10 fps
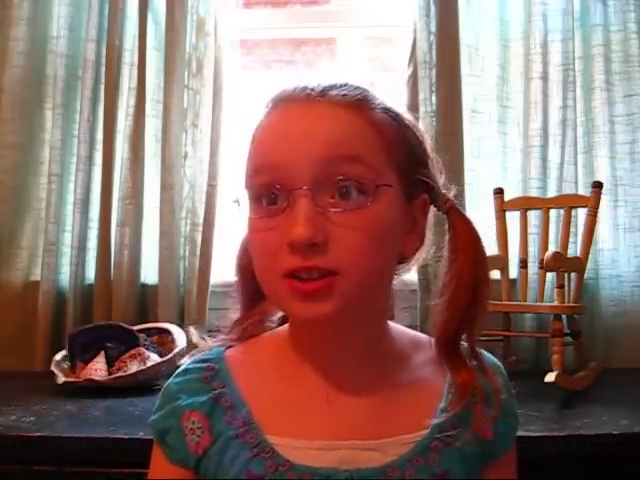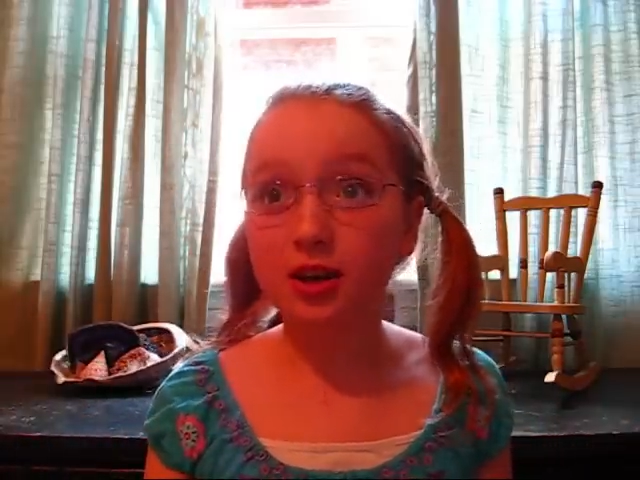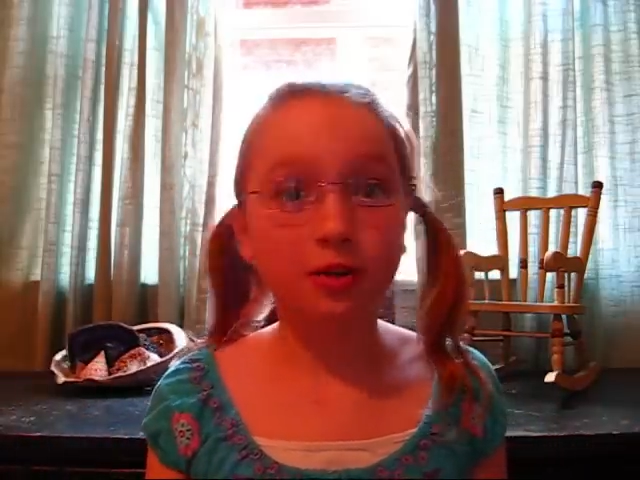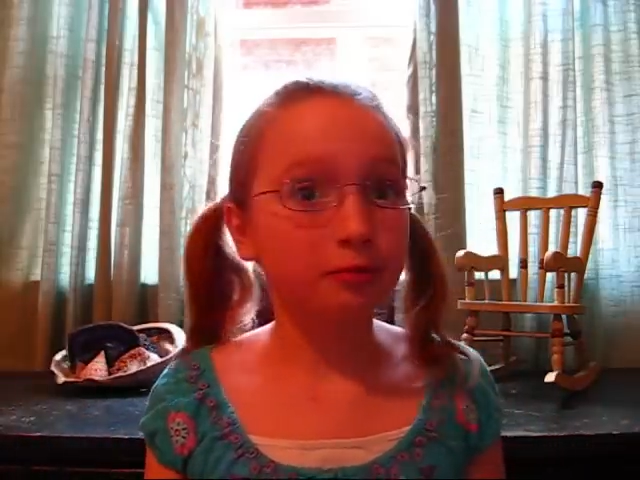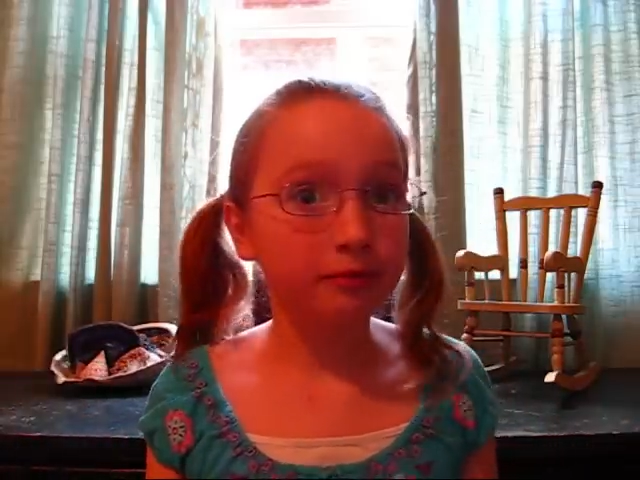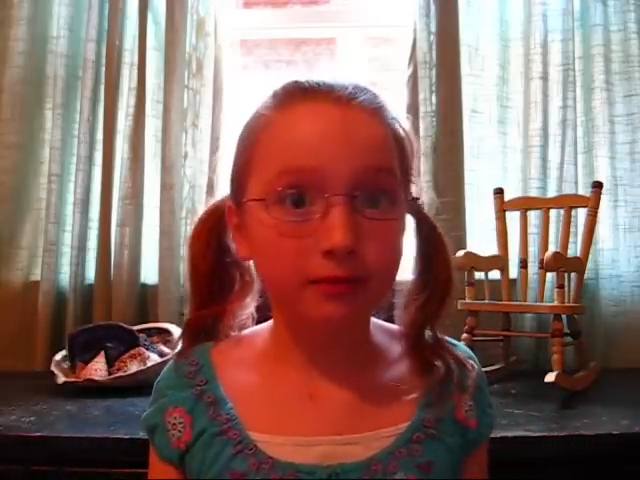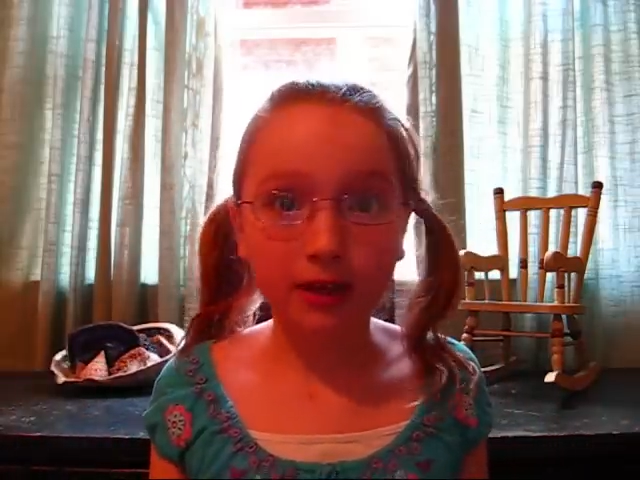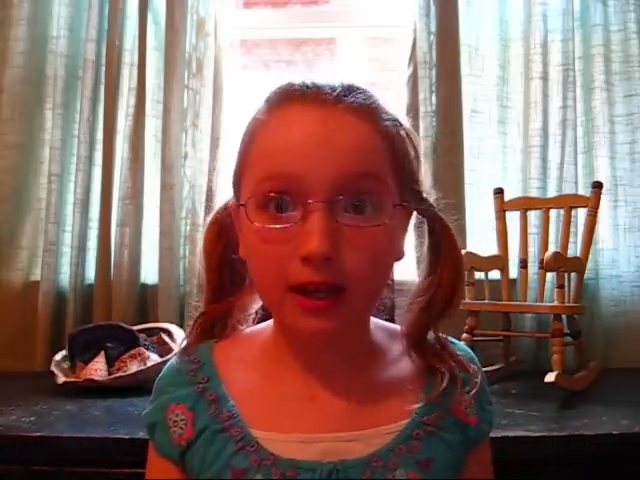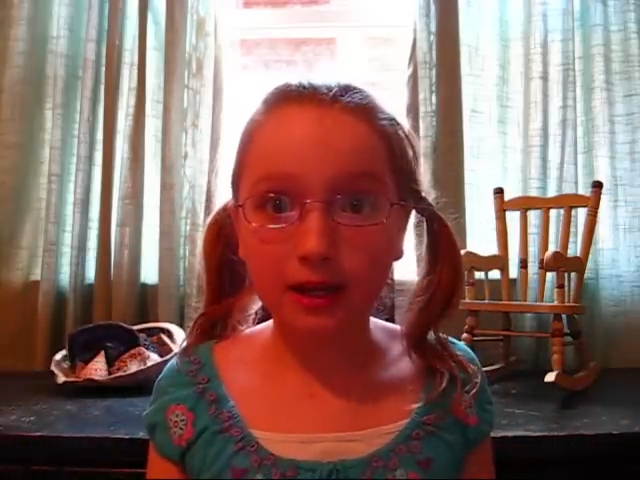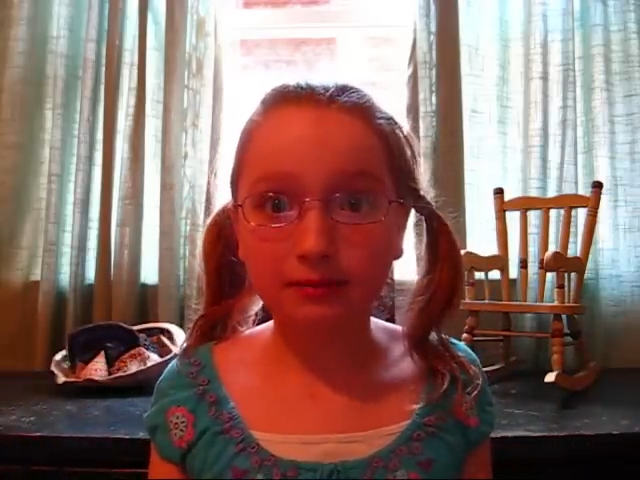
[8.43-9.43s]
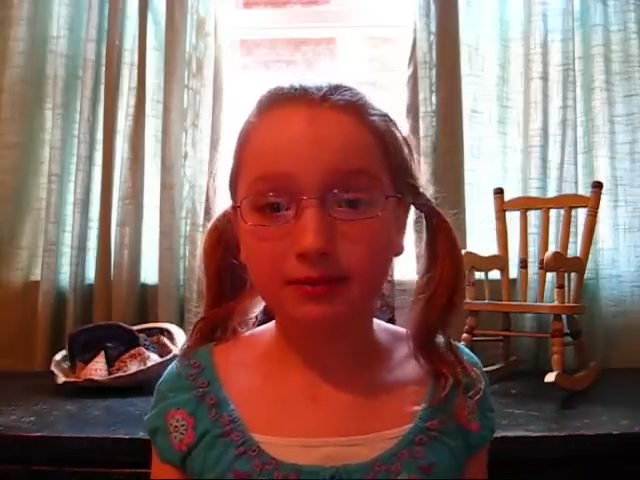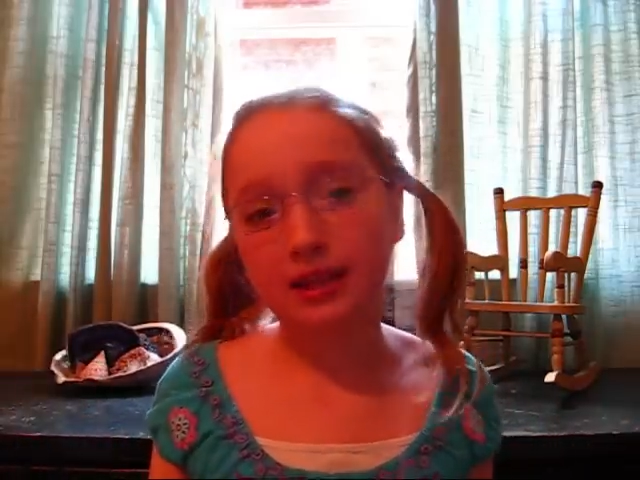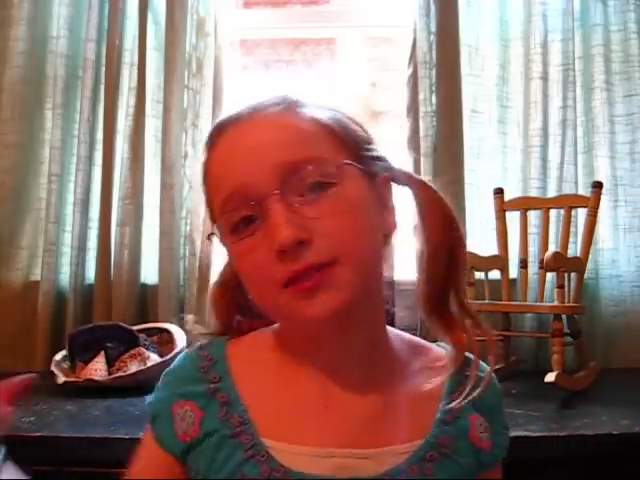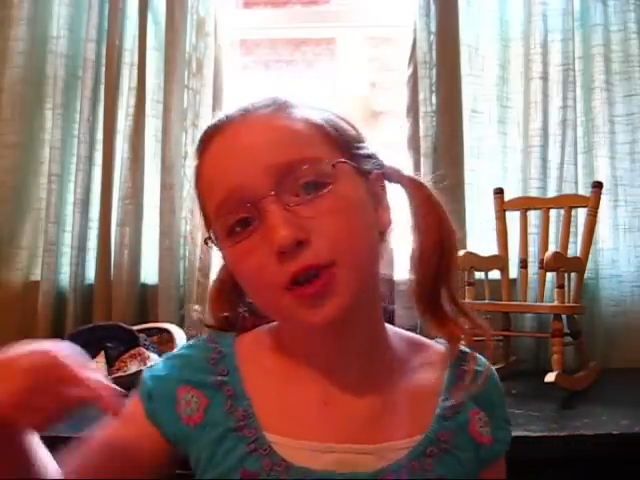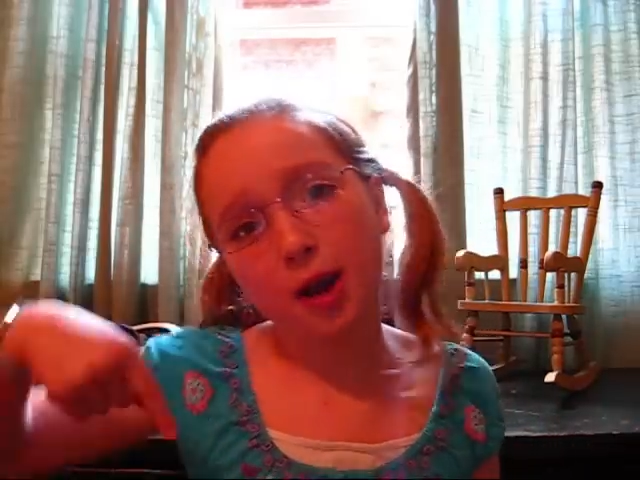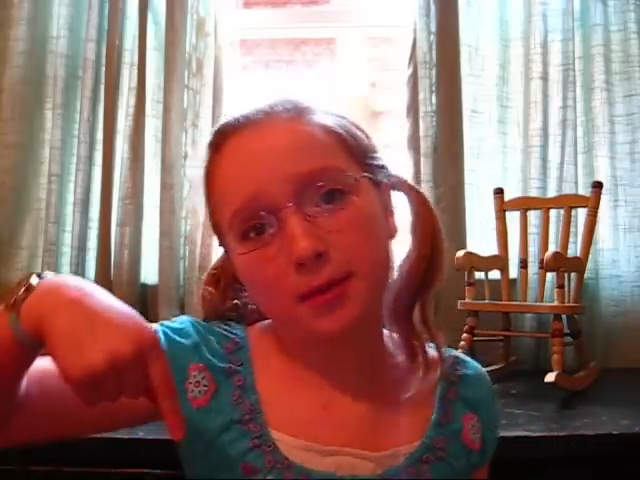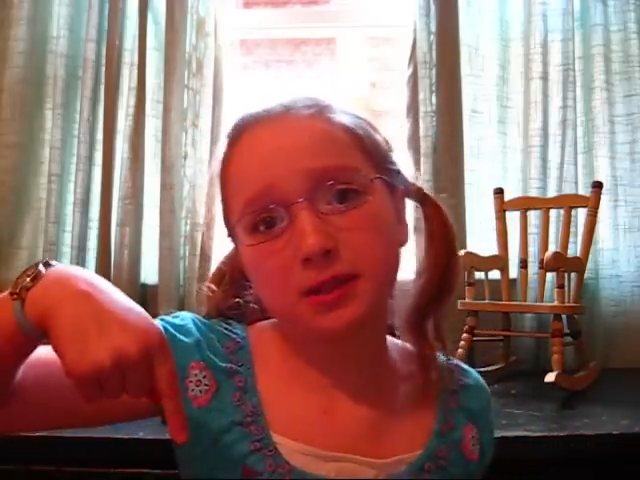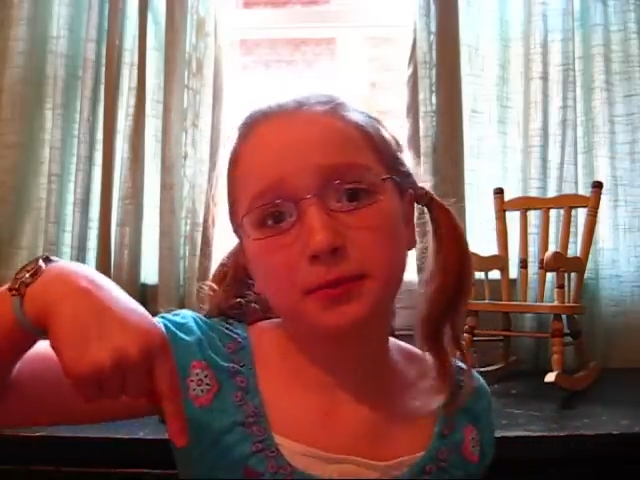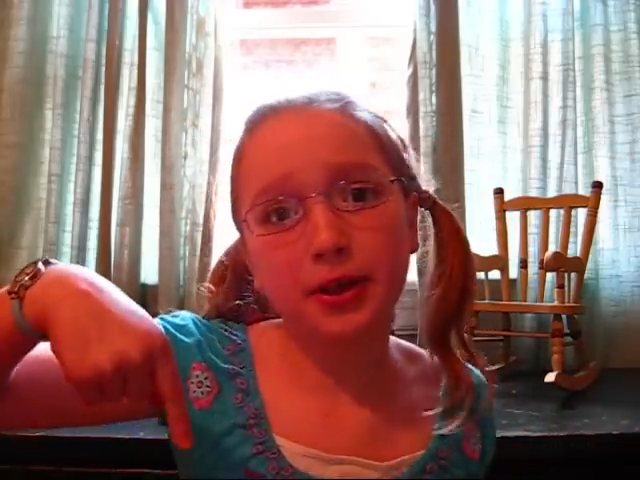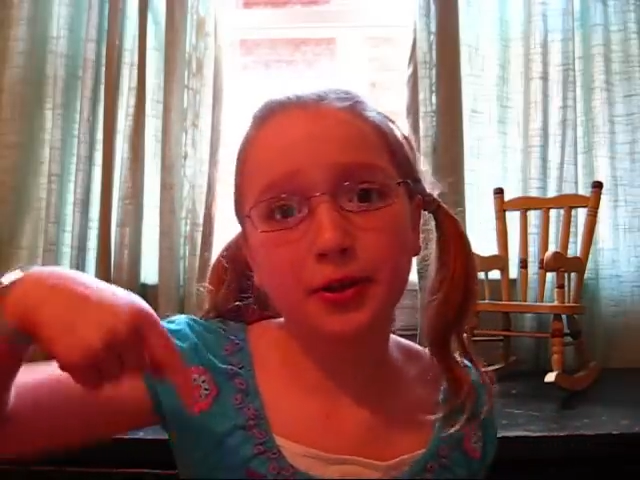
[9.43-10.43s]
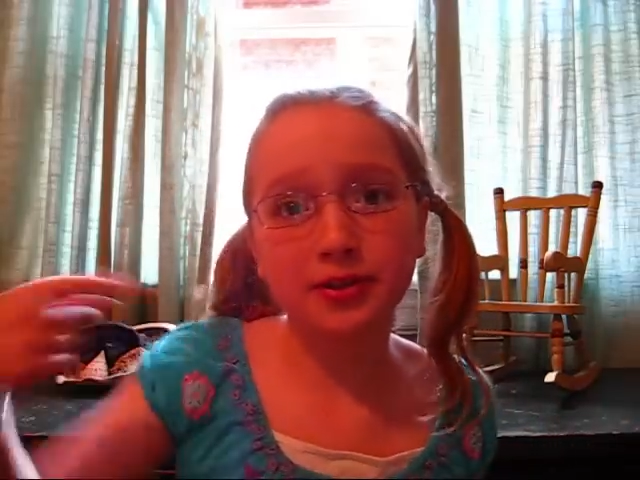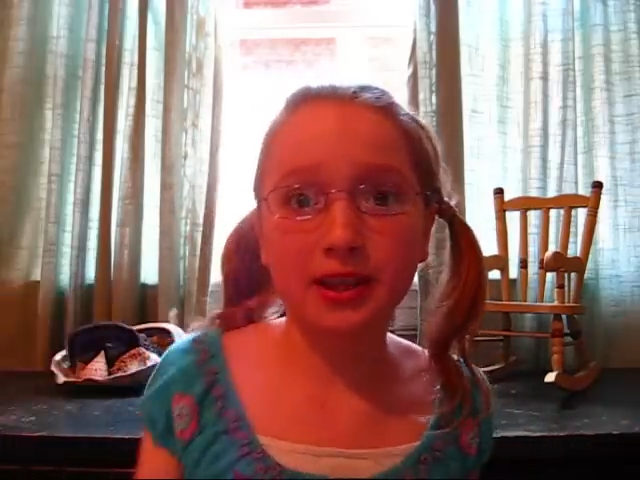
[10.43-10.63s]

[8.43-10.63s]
so again, leave comments below